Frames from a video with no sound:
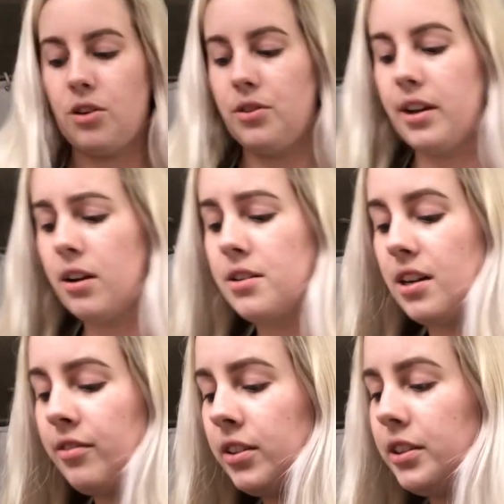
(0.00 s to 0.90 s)
So they're
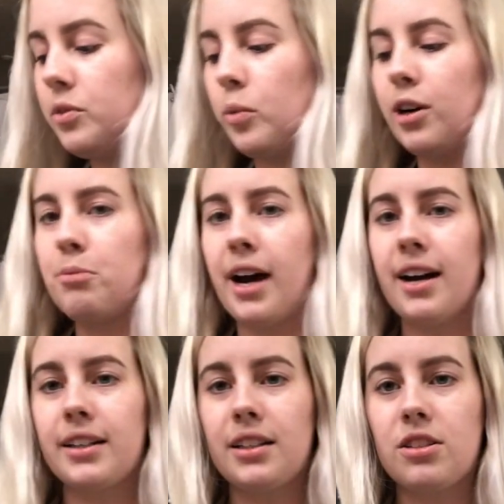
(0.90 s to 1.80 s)
definitely well
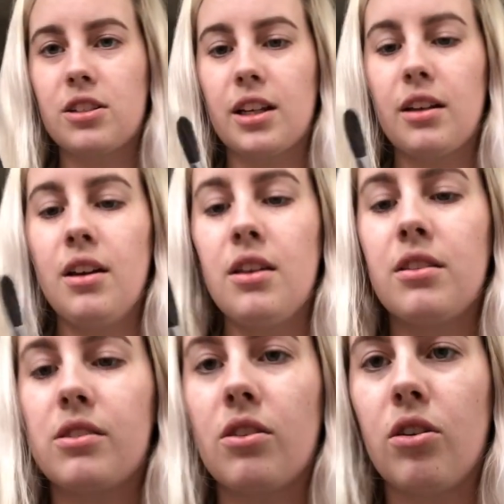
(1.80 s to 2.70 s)
packaged. Like,
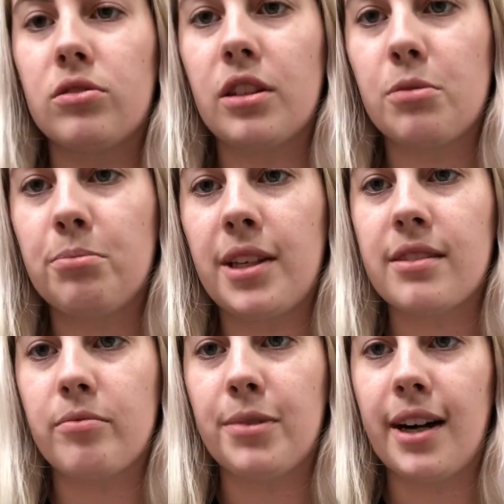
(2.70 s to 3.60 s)
there's a whole nother
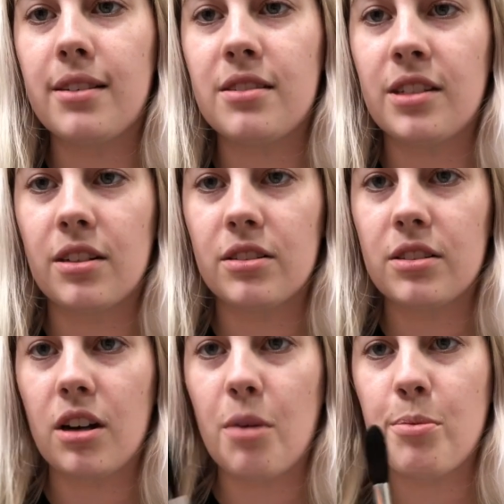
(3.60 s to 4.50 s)
piece of plastic on
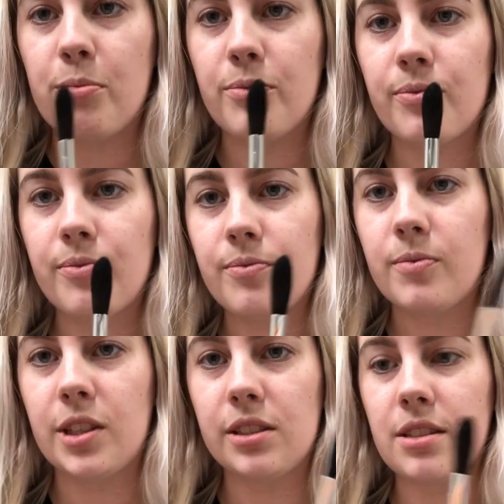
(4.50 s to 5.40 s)
top,
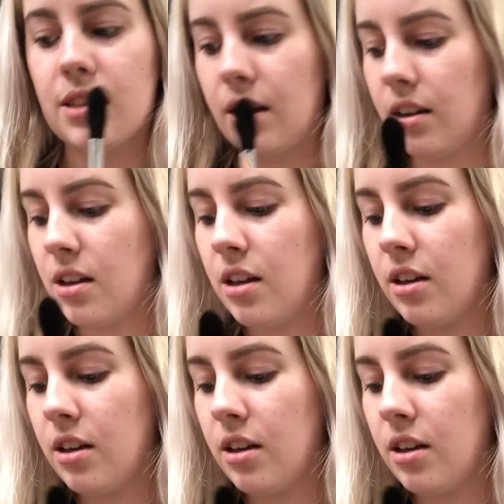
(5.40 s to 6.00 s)
you can see.